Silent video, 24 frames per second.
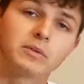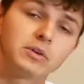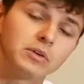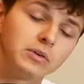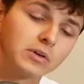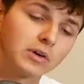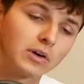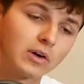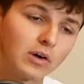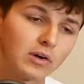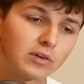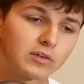You
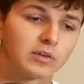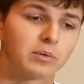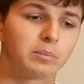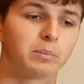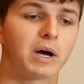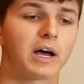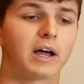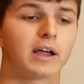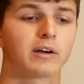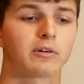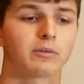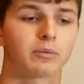can also
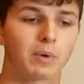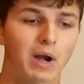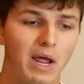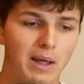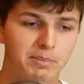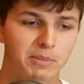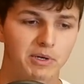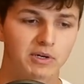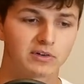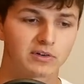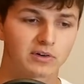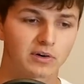buy a
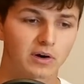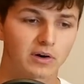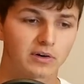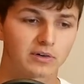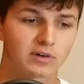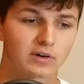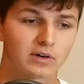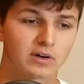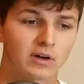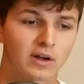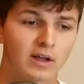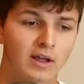rapid
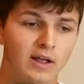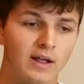charger